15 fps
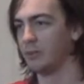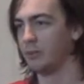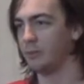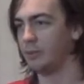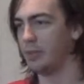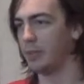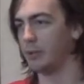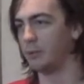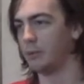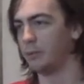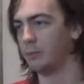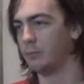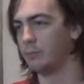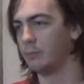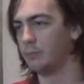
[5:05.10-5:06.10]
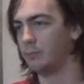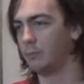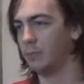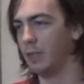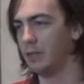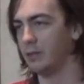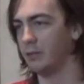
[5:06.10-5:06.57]
Rio,
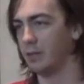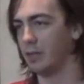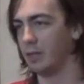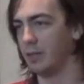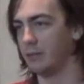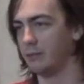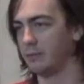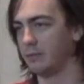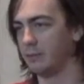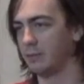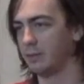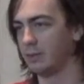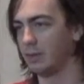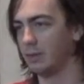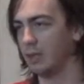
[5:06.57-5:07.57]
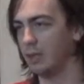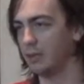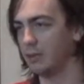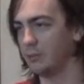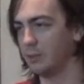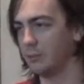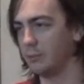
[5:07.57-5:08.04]
Blade already left. I
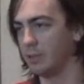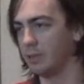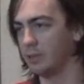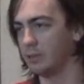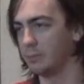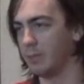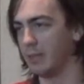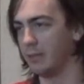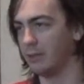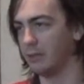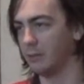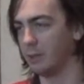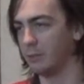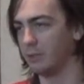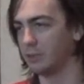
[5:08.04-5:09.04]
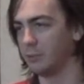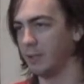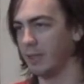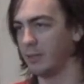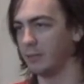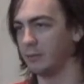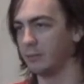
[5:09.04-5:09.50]
don't know what it's about, or what it was
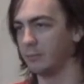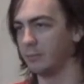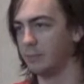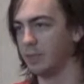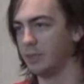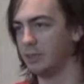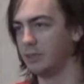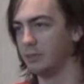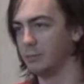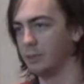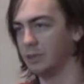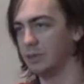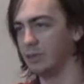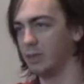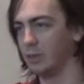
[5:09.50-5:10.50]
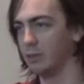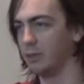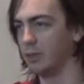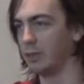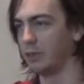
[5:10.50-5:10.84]
about, but he sure was in a hurry.